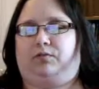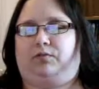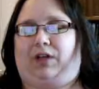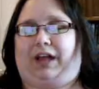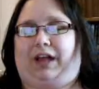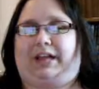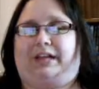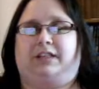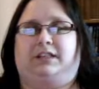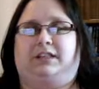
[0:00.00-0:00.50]

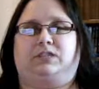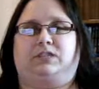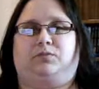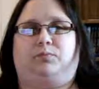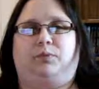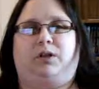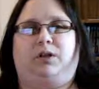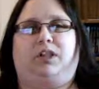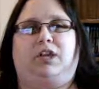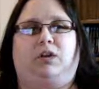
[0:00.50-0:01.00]
like this
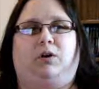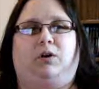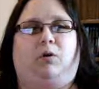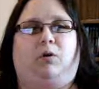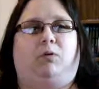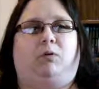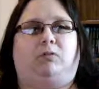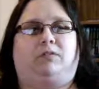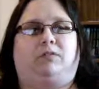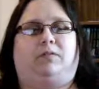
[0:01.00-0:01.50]
really
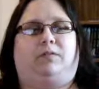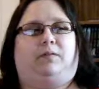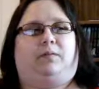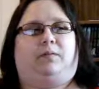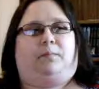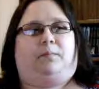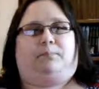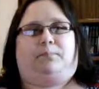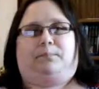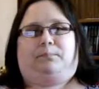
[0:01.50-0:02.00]
old
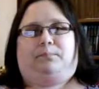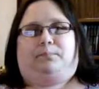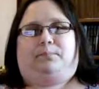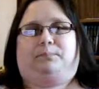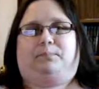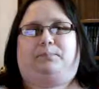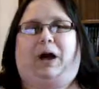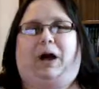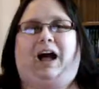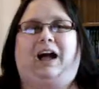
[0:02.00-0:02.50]

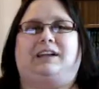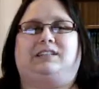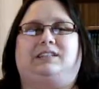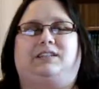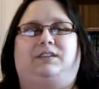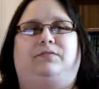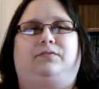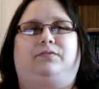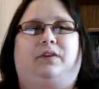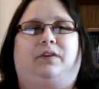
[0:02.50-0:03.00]
box
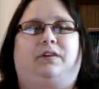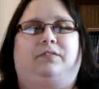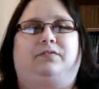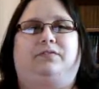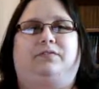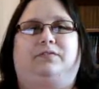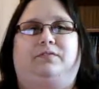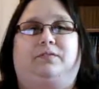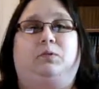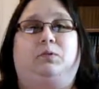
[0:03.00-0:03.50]
of
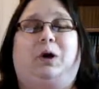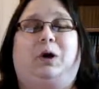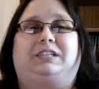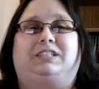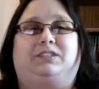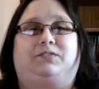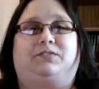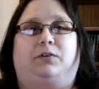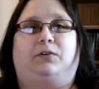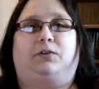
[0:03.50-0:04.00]

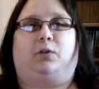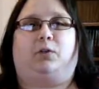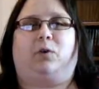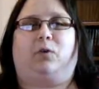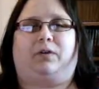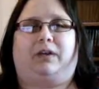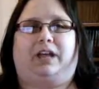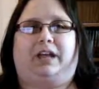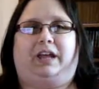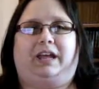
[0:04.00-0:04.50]
Quest for
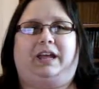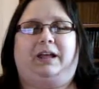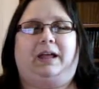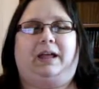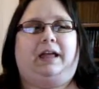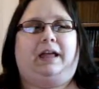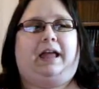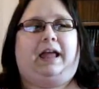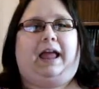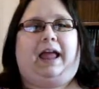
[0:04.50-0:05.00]
Glory,
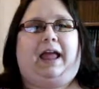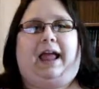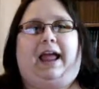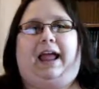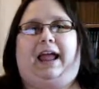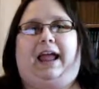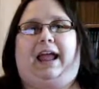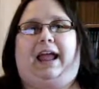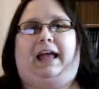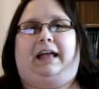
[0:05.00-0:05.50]

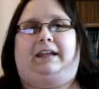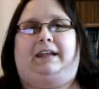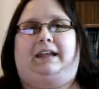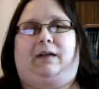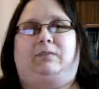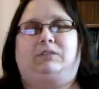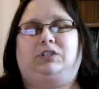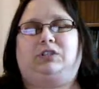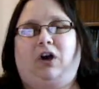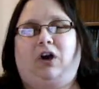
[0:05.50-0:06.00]
and I
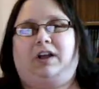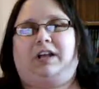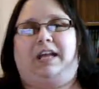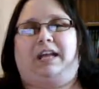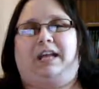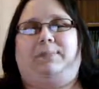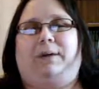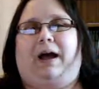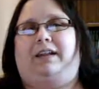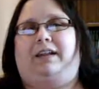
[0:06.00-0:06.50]
was talking
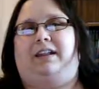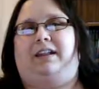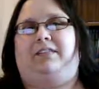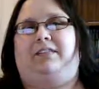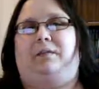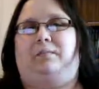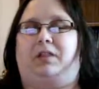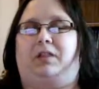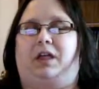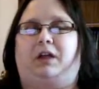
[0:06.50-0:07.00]
about it and they were